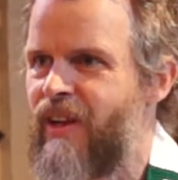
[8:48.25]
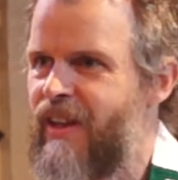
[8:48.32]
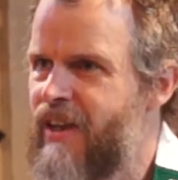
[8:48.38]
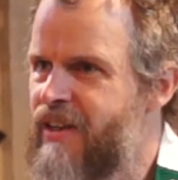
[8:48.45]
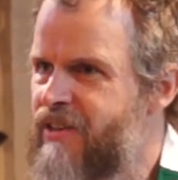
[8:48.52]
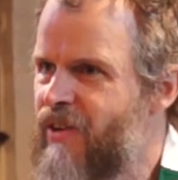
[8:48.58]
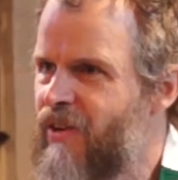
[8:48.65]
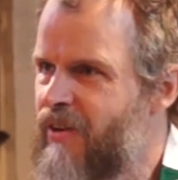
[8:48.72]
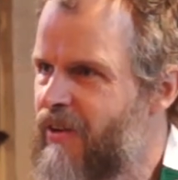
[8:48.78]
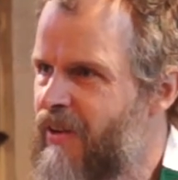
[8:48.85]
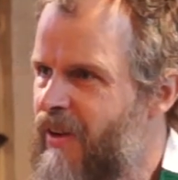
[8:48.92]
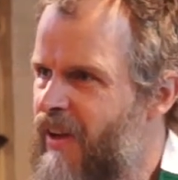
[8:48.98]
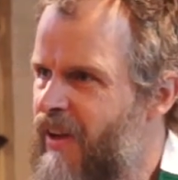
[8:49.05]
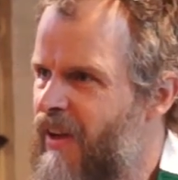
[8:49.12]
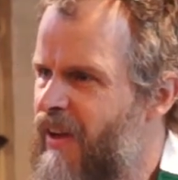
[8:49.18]
That's got,
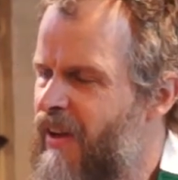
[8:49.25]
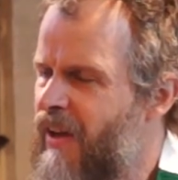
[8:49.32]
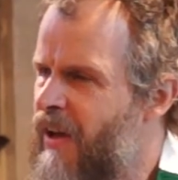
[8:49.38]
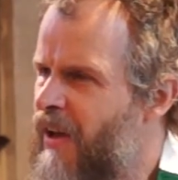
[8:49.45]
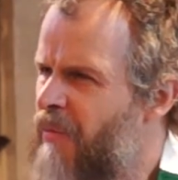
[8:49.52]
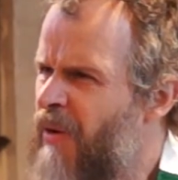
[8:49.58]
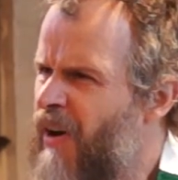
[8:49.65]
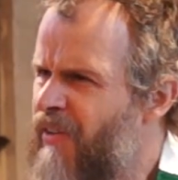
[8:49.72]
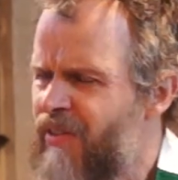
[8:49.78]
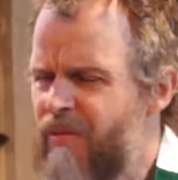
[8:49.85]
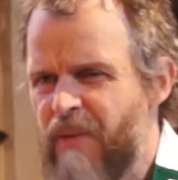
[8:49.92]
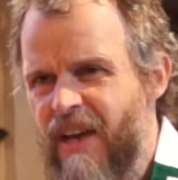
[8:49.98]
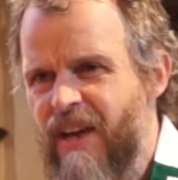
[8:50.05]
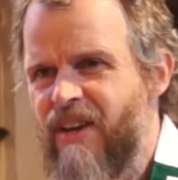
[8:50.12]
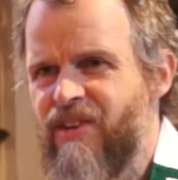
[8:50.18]
apart
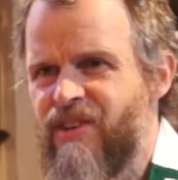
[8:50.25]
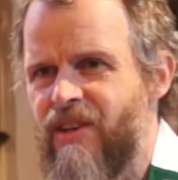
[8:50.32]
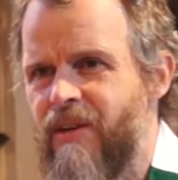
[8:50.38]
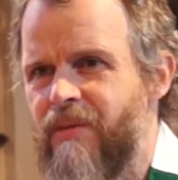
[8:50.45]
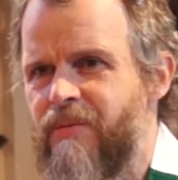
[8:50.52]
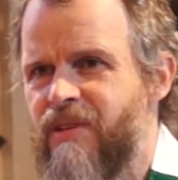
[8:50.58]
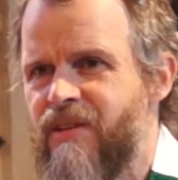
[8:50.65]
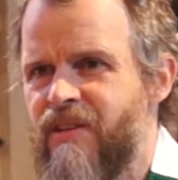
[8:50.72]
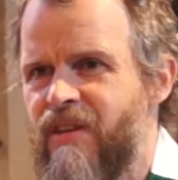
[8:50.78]
from Egypt,